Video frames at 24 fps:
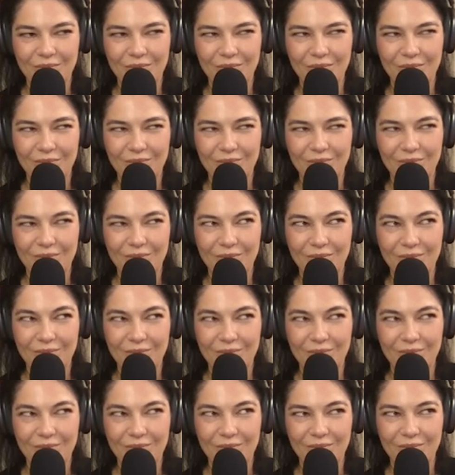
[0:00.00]

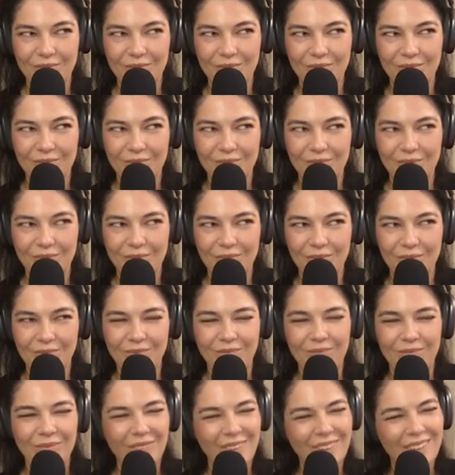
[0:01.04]

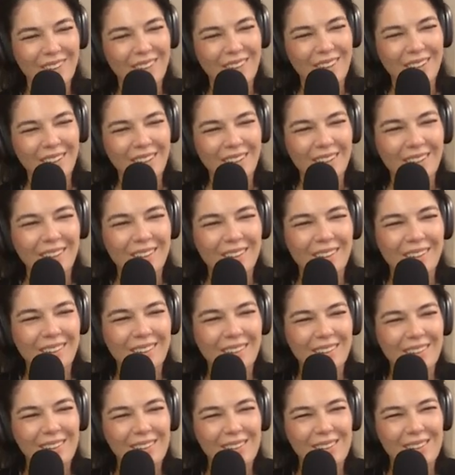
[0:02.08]

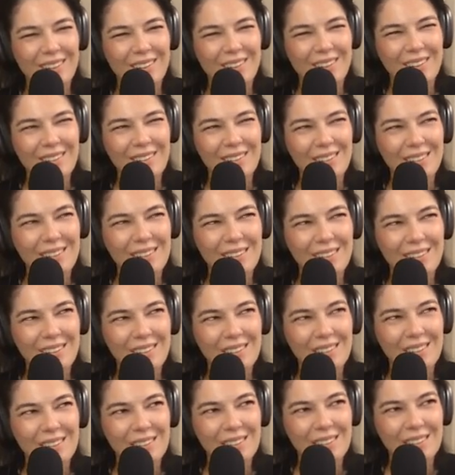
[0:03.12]

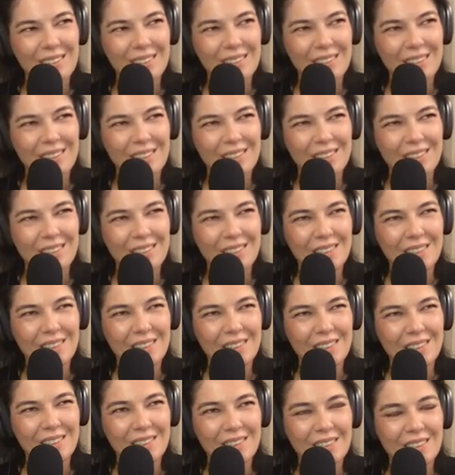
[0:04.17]

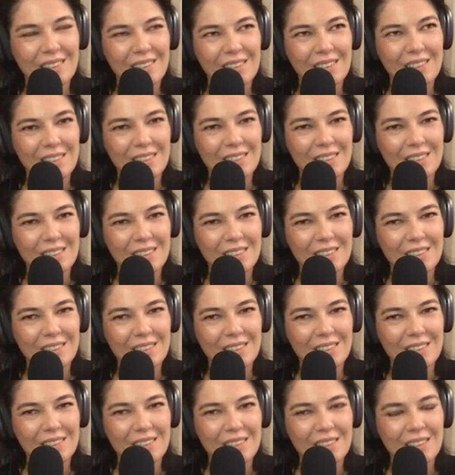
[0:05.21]

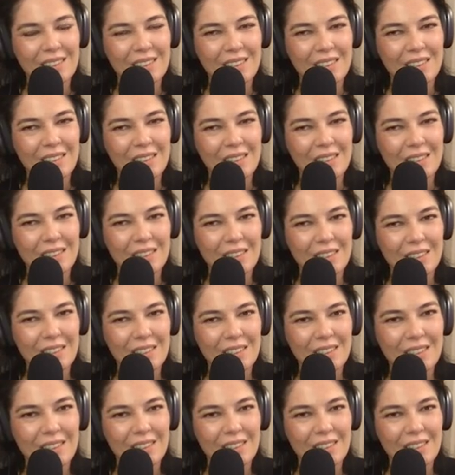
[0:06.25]

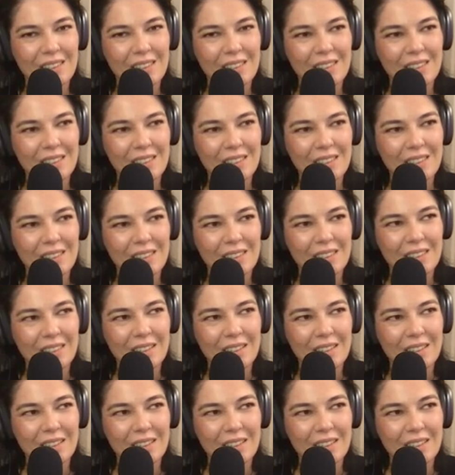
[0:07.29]
(silent)